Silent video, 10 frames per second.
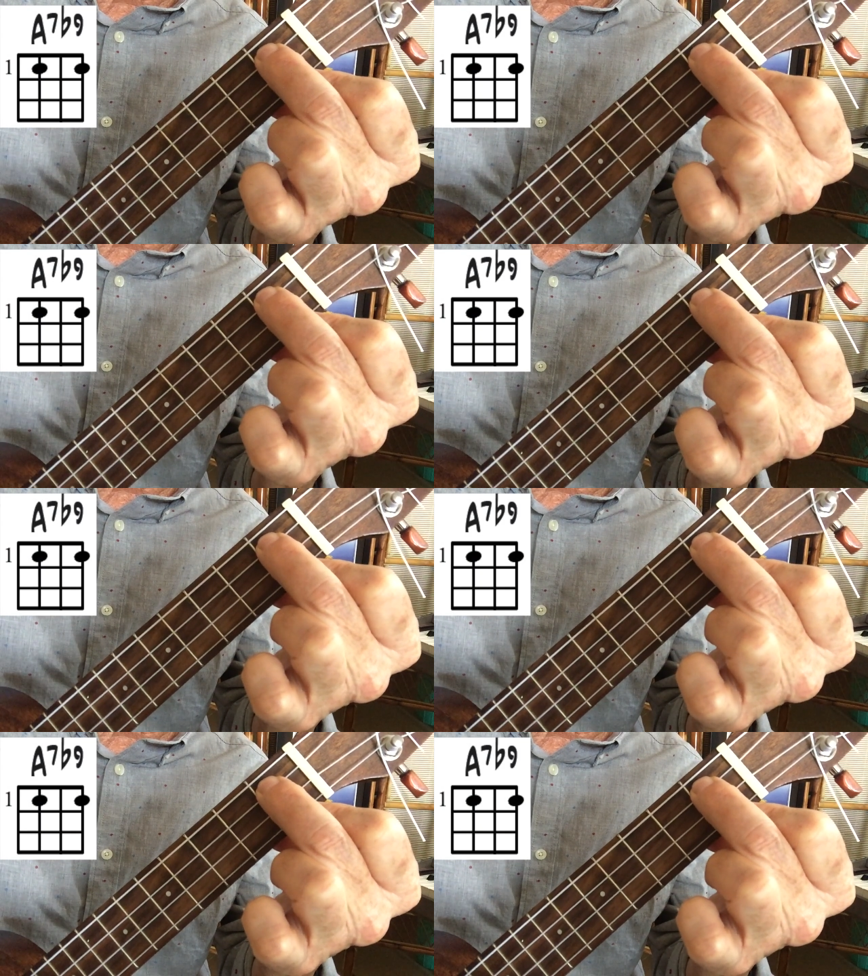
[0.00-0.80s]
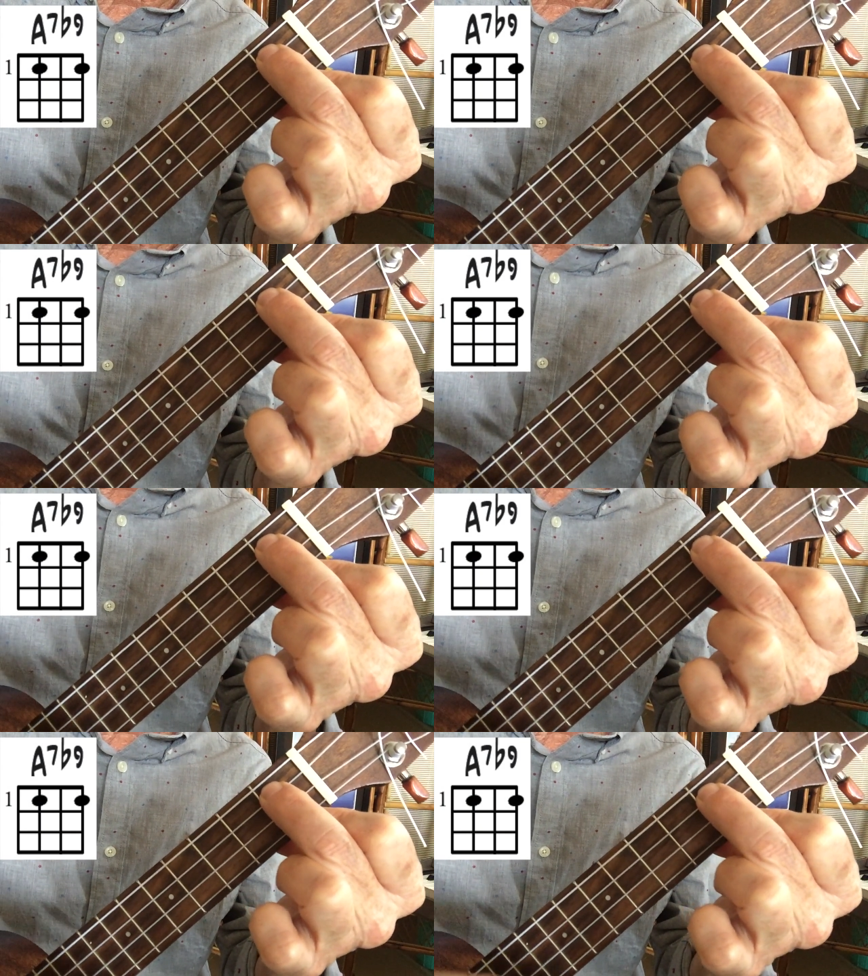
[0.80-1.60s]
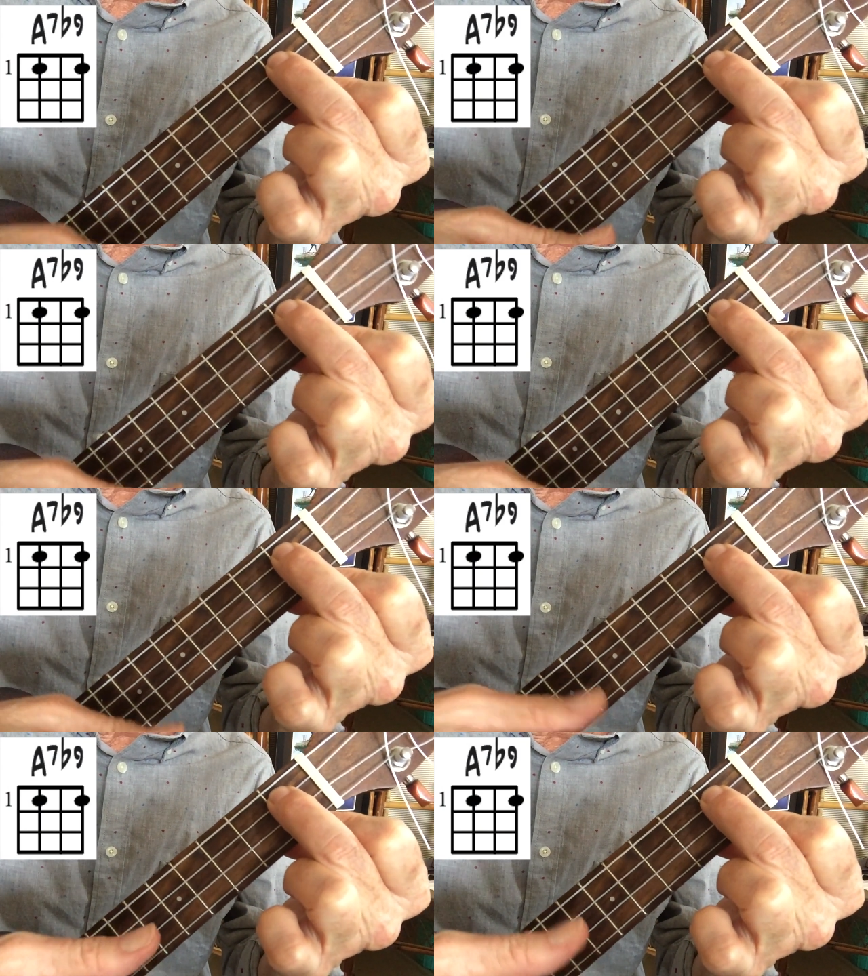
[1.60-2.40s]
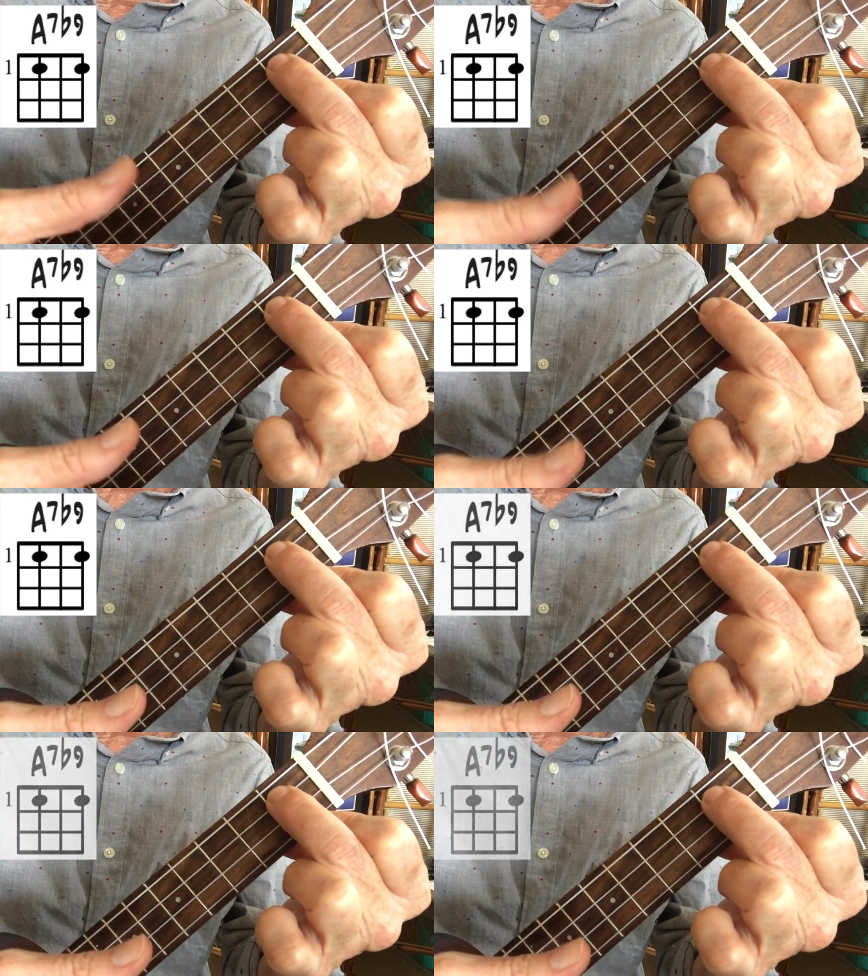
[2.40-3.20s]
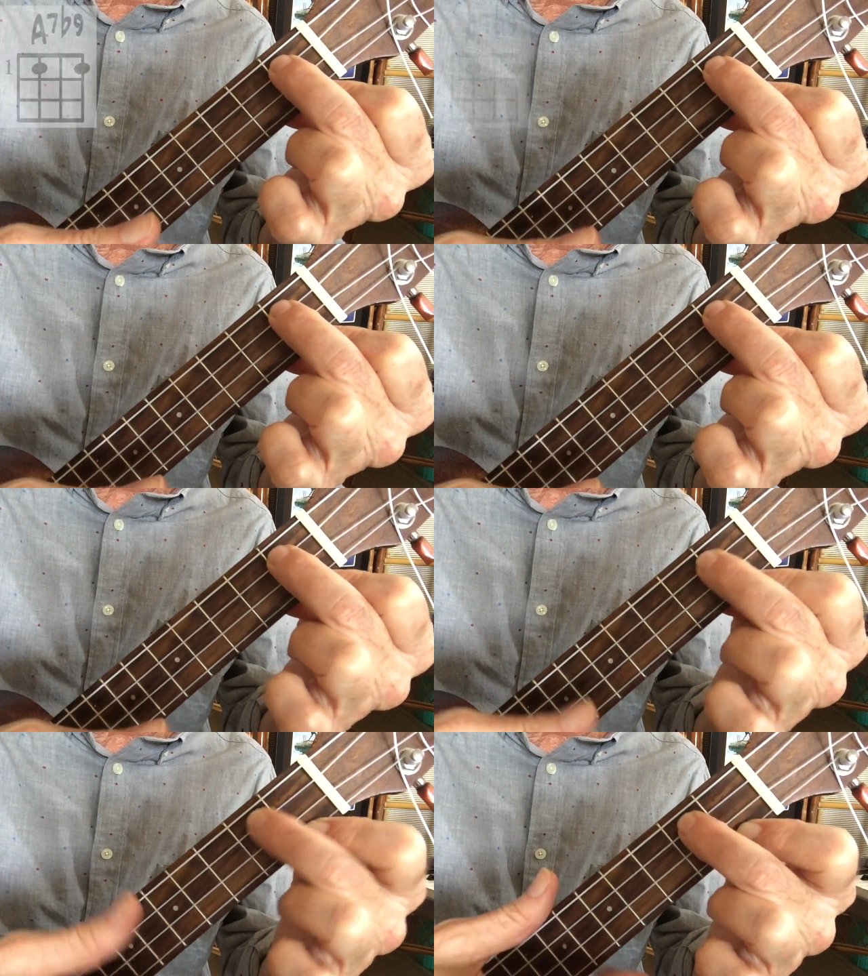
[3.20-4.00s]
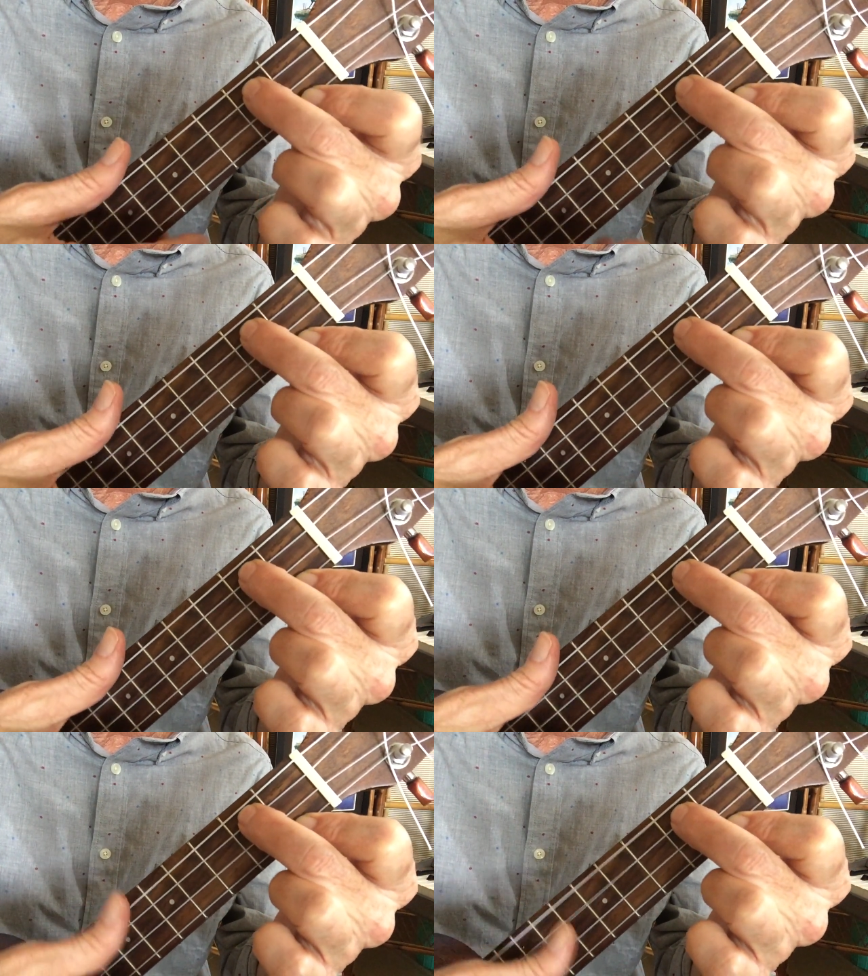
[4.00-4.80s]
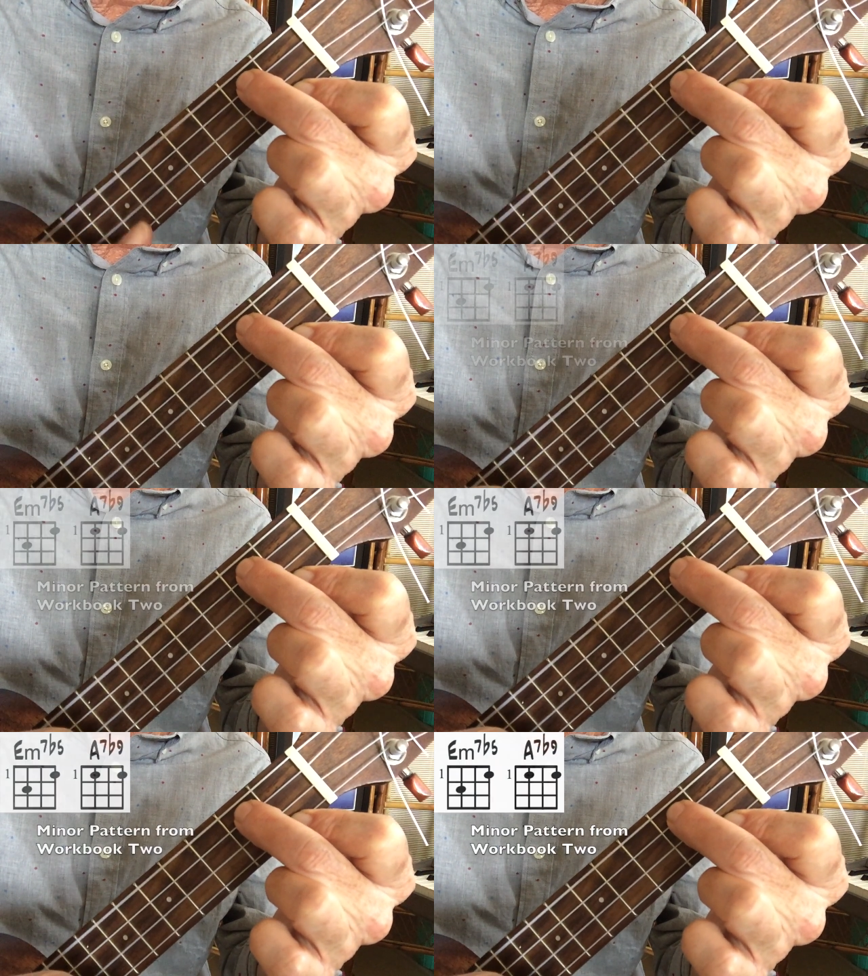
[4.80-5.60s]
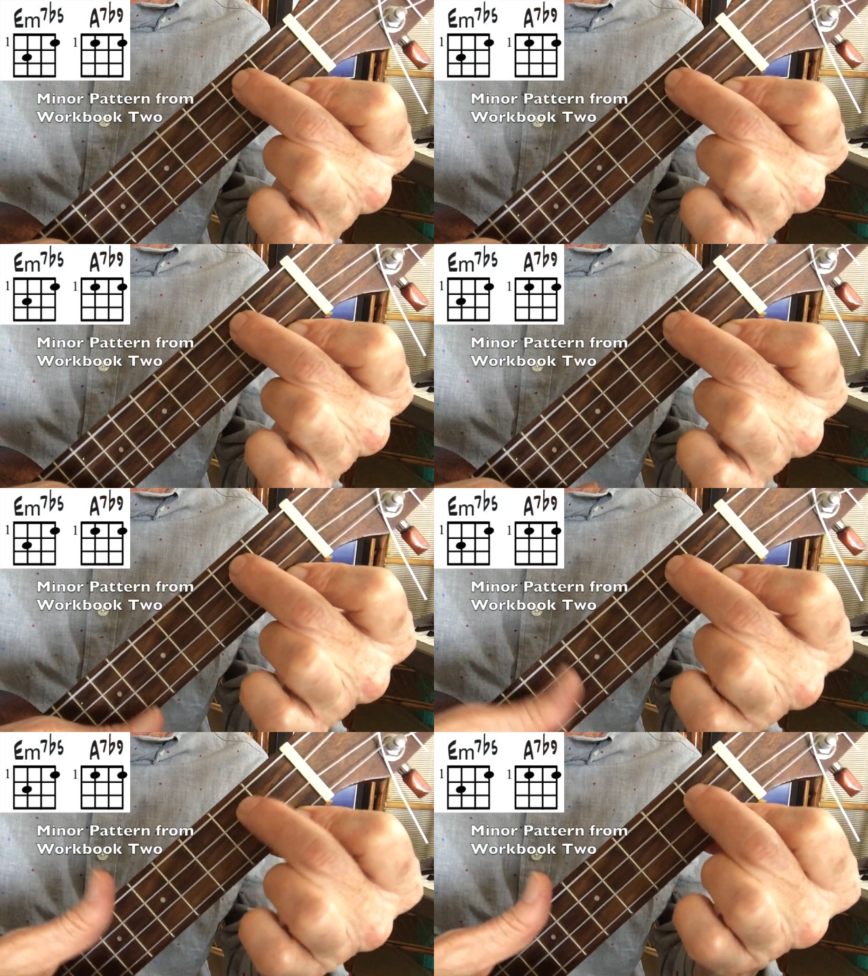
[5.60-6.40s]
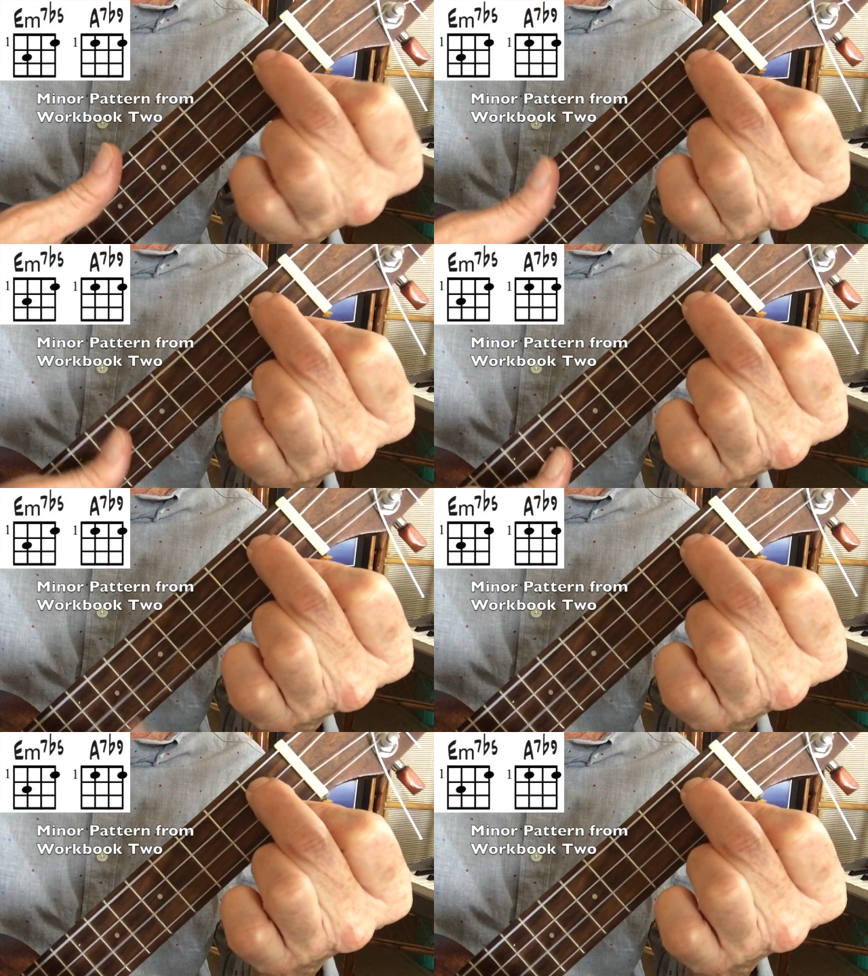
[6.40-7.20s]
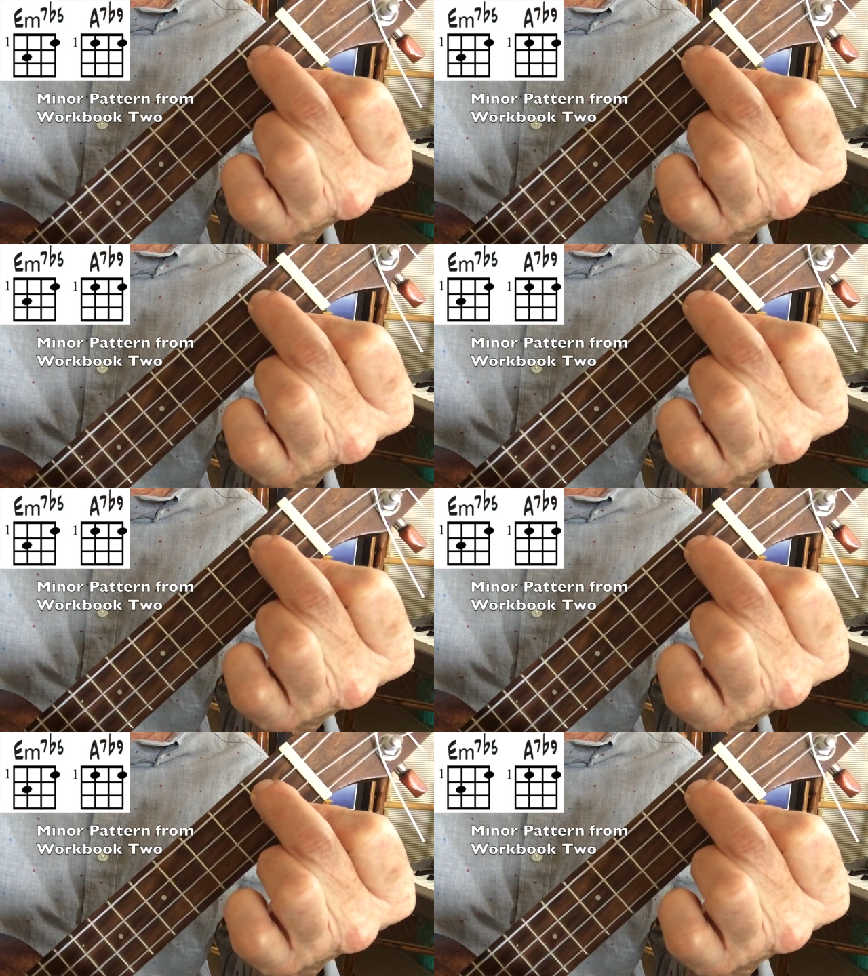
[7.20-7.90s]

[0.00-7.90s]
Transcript: No face is visible, so there are no lips to read.